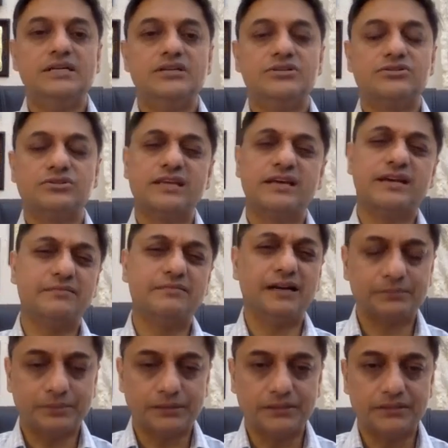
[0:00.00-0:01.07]
So there are
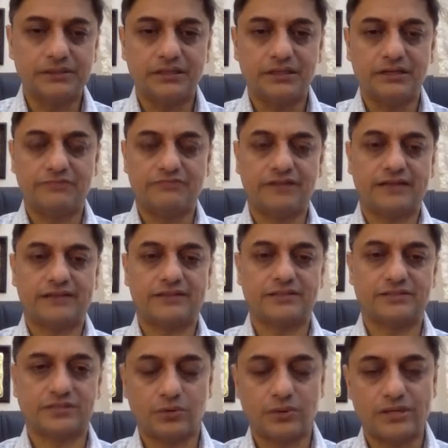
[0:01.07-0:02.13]
multiple
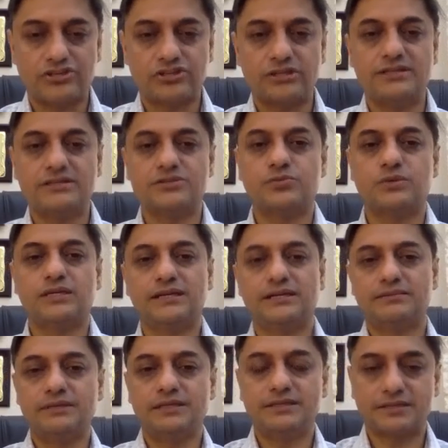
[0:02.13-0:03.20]
factors. The question is, will
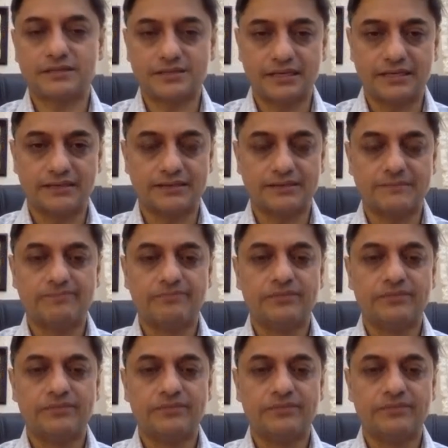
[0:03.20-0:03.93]
it be sustained?